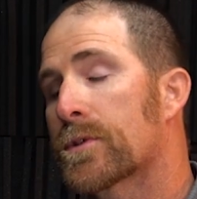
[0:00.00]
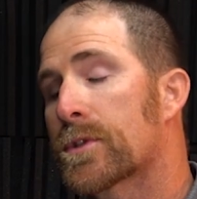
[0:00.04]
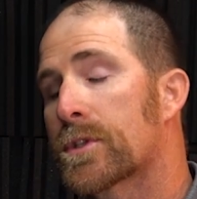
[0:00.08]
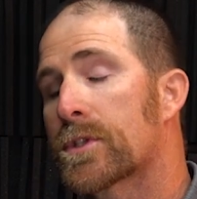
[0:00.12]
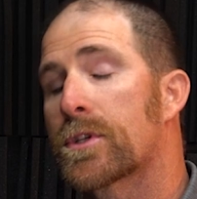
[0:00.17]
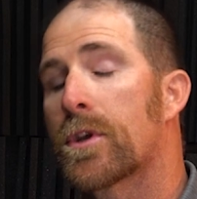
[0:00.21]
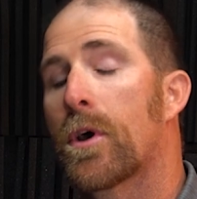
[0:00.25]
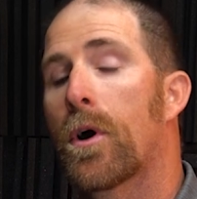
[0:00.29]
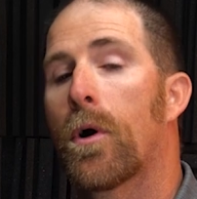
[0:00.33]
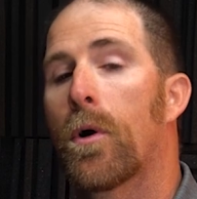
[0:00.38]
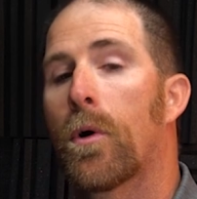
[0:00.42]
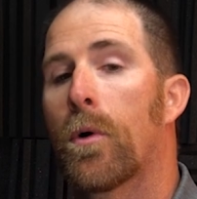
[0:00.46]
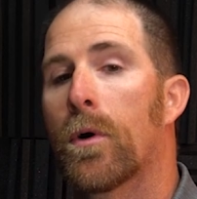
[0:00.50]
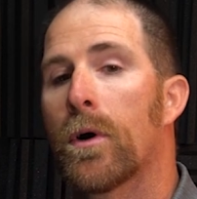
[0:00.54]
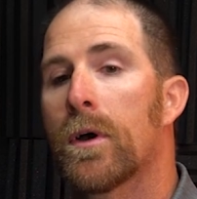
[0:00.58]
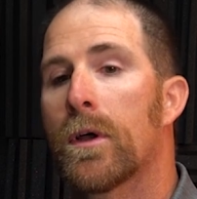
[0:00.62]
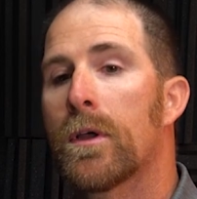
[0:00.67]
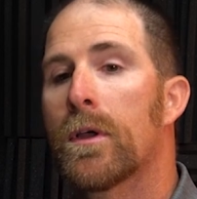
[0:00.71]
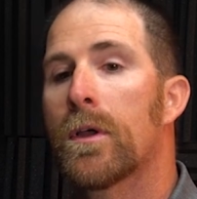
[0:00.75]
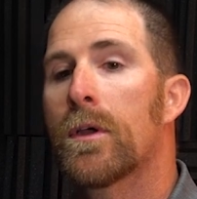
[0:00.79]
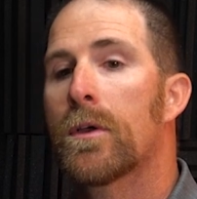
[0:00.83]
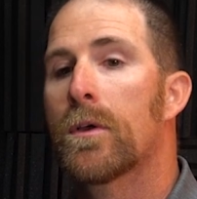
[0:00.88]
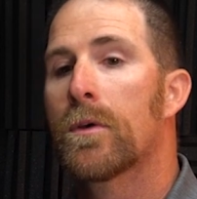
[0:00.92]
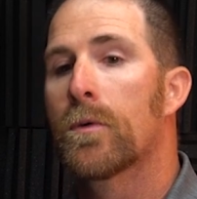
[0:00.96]
So
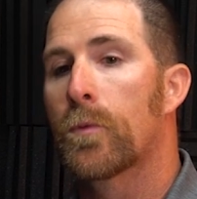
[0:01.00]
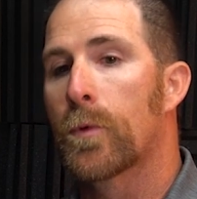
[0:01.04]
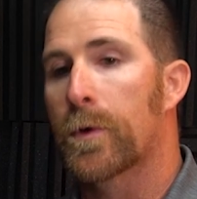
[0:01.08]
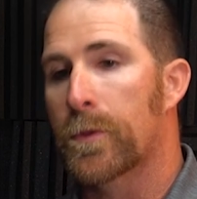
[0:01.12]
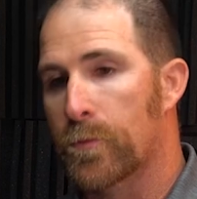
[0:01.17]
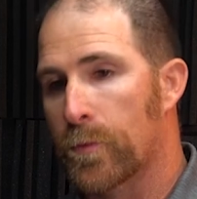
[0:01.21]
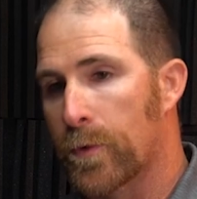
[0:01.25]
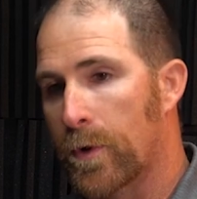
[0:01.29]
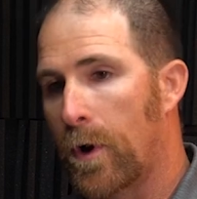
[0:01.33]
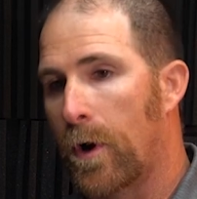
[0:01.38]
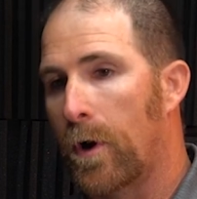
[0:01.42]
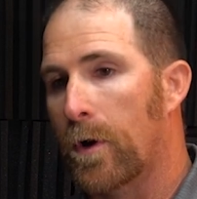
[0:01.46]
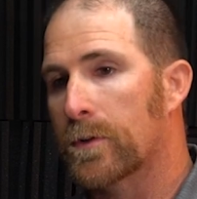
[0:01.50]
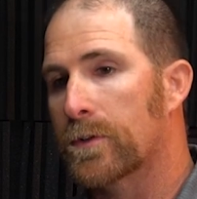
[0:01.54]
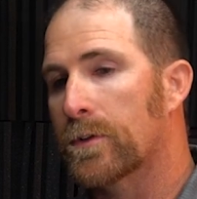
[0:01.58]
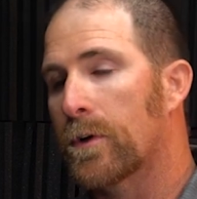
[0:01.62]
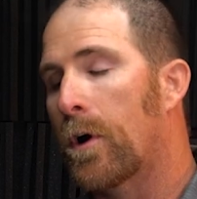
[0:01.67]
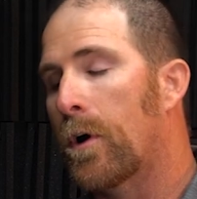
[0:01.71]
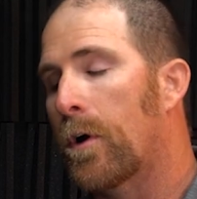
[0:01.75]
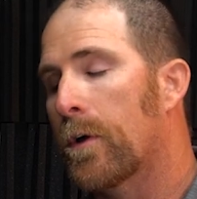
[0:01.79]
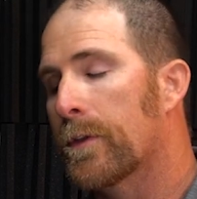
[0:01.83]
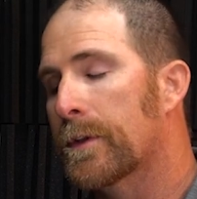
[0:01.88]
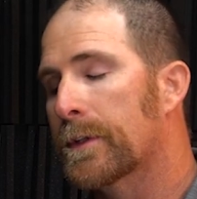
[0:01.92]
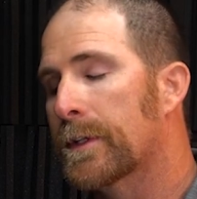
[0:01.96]
with regard to
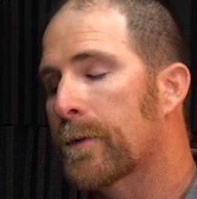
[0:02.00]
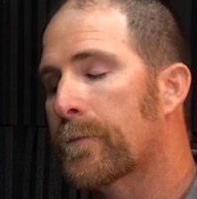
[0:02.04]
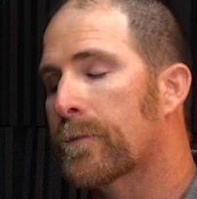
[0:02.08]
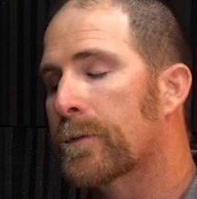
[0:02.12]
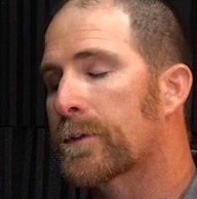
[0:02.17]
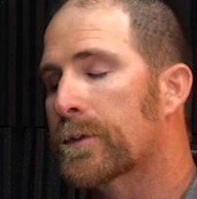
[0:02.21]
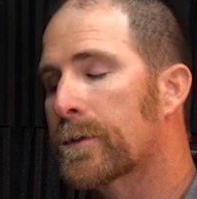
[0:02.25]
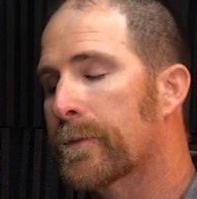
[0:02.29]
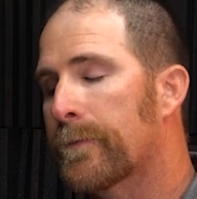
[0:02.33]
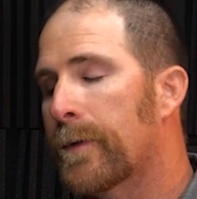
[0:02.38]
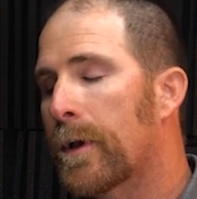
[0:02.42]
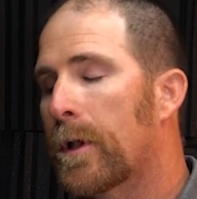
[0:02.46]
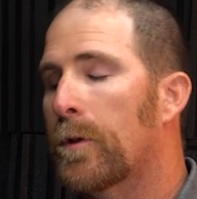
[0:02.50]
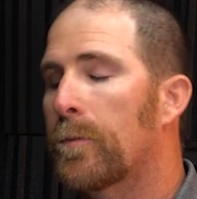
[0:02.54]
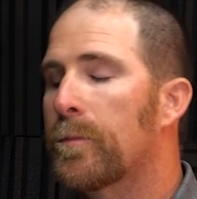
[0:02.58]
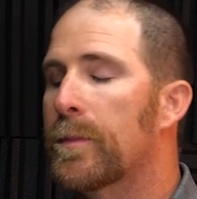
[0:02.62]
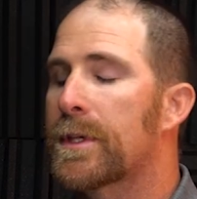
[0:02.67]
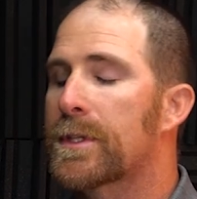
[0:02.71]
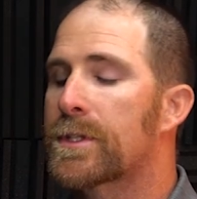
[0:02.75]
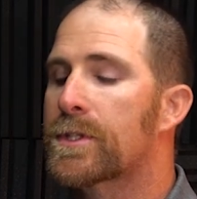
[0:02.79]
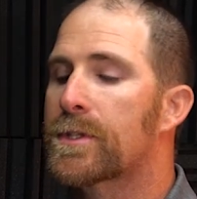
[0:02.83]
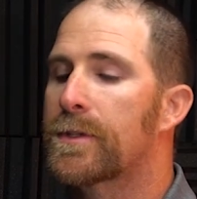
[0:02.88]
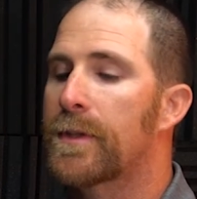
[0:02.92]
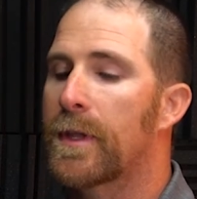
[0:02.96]
all the different
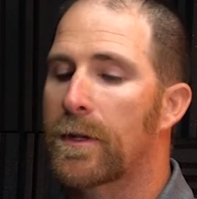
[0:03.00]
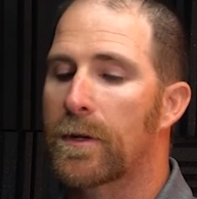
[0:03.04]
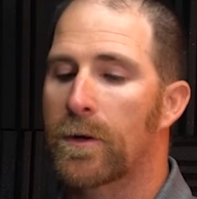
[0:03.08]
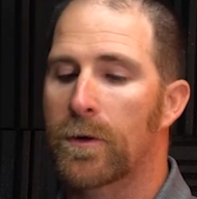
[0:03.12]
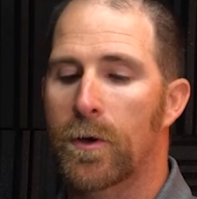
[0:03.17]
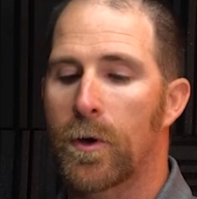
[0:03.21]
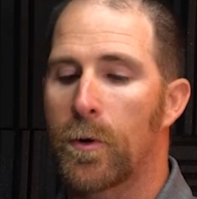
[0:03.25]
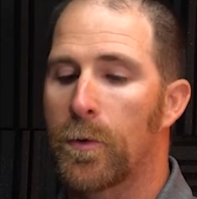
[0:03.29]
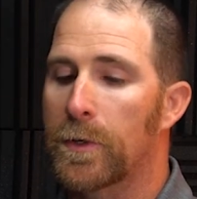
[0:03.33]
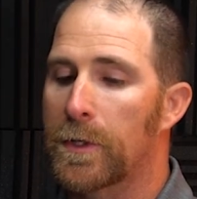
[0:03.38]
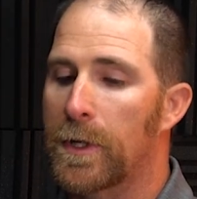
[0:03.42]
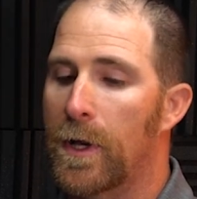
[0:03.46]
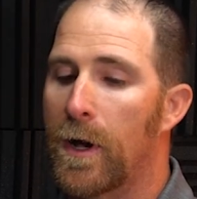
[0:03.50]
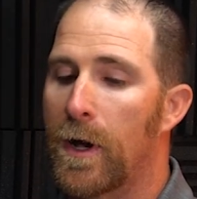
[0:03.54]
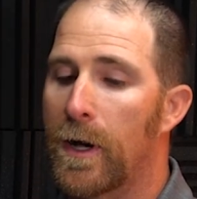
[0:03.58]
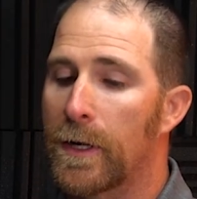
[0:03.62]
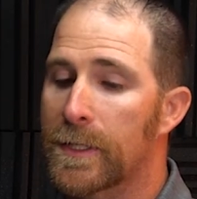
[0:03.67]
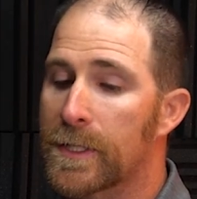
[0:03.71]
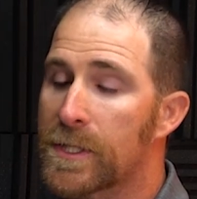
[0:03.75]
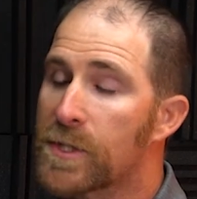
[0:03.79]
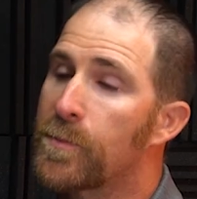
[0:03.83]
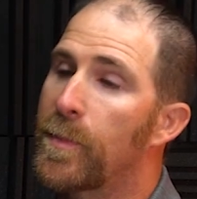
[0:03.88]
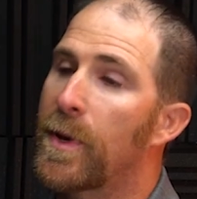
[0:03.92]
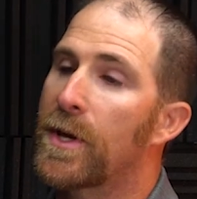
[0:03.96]
developments that are going on,
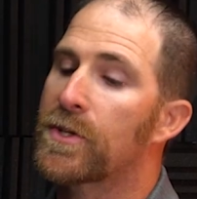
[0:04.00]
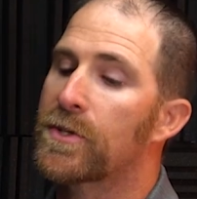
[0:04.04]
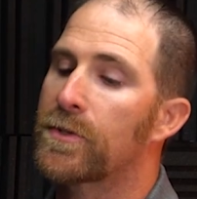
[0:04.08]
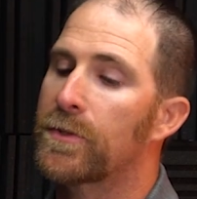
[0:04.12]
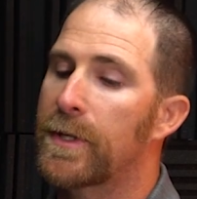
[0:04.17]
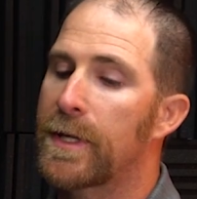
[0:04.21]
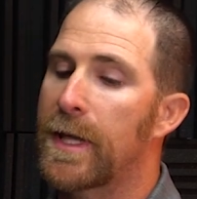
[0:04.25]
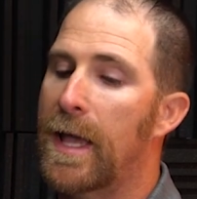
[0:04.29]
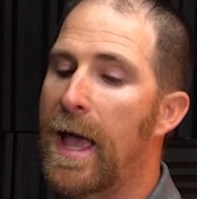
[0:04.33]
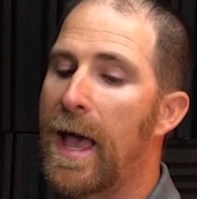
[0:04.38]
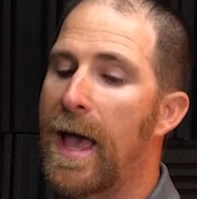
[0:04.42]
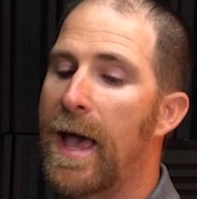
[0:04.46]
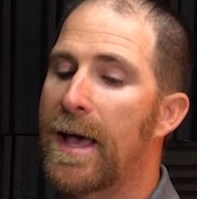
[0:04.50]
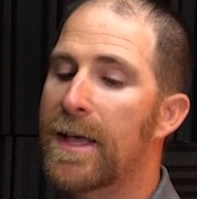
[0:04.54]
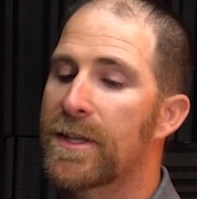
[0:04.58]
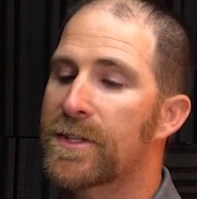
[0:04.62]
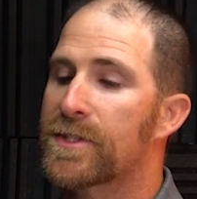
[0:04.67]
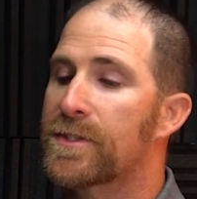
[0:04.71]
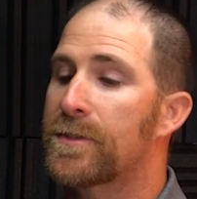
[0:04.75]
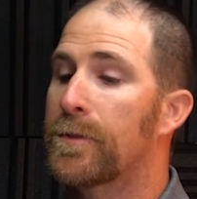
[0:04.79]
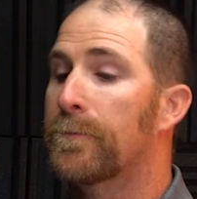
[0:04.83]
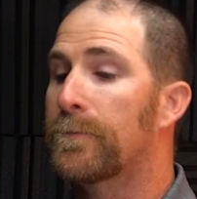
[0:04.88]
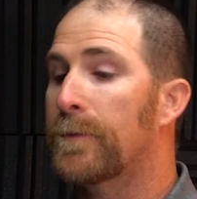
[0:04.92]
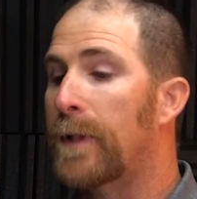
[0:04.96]
especially
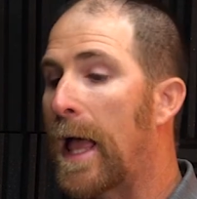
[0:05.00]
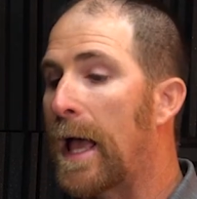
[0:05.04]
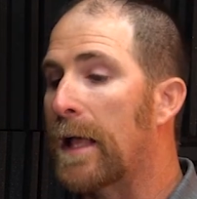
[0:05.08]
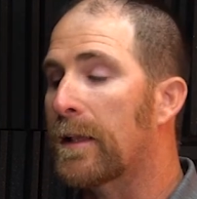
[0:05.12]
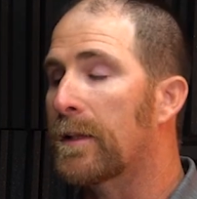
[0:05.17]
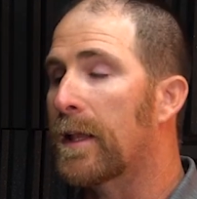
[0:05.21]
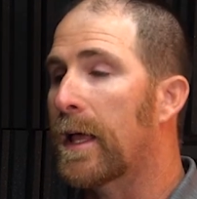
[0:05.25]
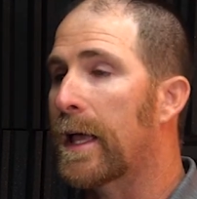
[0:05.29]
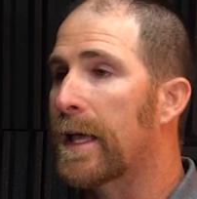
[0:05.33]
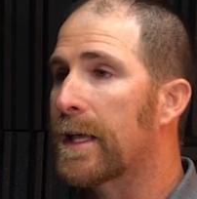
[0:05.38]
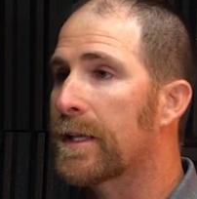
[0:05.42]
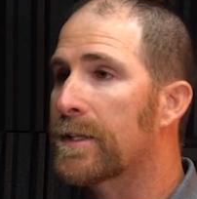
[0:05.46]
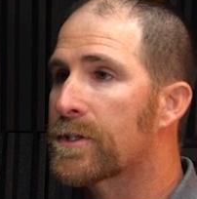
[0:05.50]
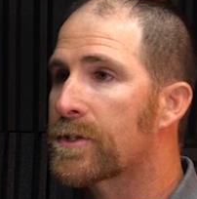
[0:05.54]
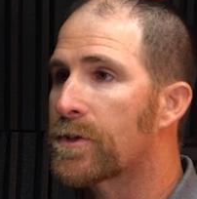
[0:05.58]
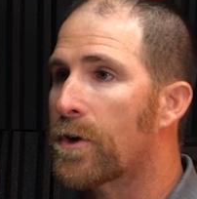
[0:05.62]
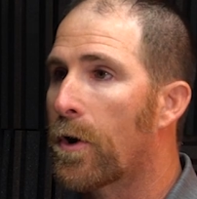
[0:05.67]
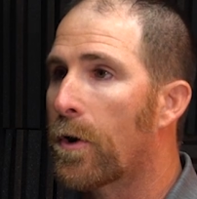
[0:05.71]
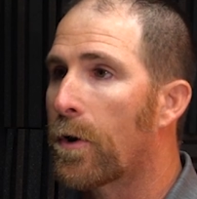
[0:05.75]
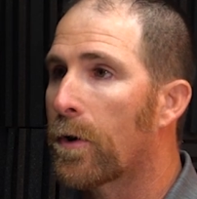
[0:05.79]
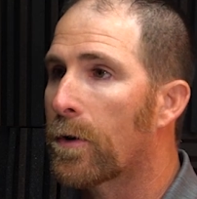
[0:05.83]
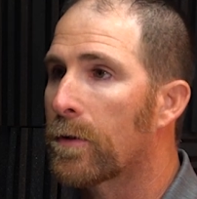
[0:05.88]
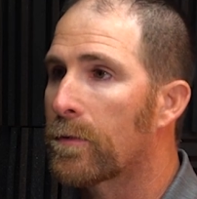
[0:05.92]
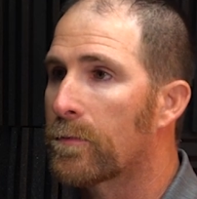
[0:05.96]
as the flatlands
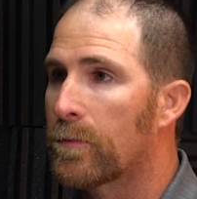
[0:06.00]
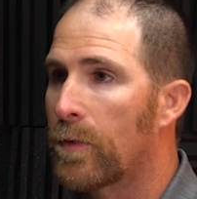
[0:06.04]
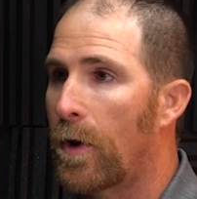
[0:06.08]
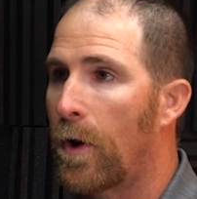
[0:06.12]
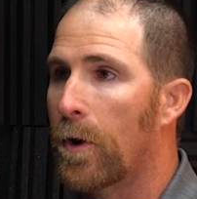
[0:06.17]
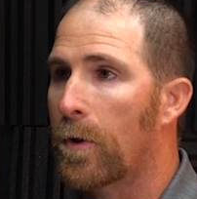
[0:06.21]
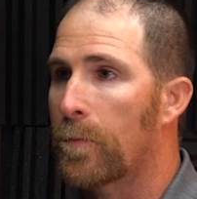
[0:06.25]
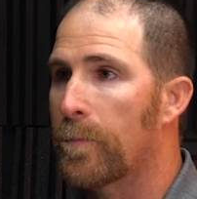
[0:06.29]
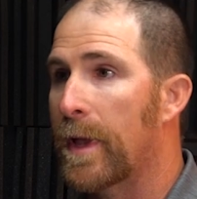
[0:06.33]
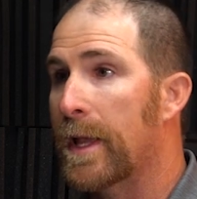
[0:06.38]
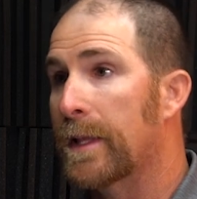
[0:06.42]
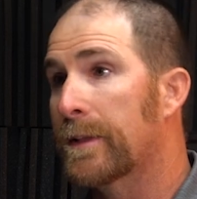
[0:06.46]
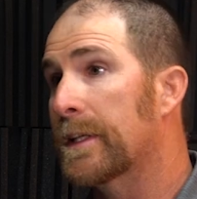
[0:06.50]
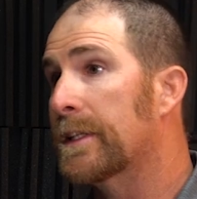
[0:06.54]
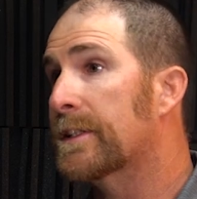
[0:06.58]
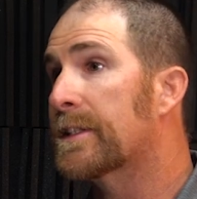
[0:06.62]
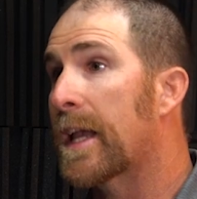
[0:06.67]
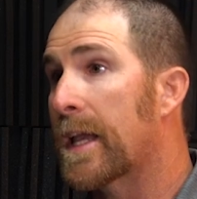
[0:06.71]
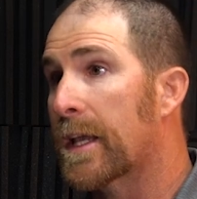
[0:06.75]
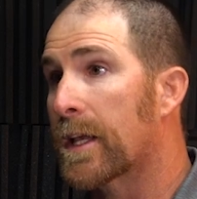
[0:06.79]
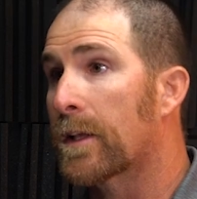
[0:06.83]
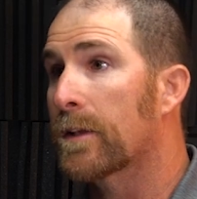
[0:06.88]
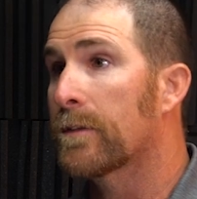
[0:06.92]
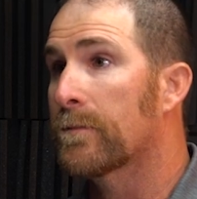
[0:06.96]
are mainly
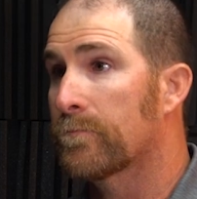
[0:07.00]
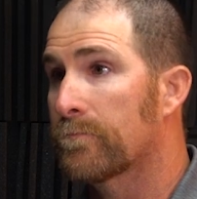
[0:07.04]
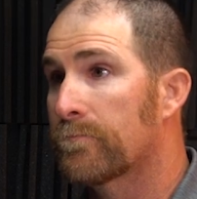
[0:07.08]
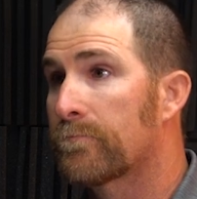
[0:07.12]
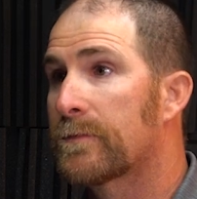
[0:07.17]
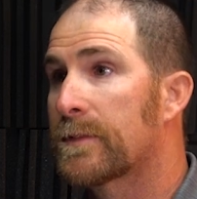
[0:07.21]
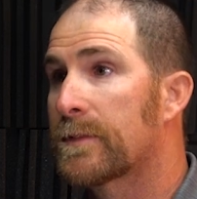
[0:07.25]
taken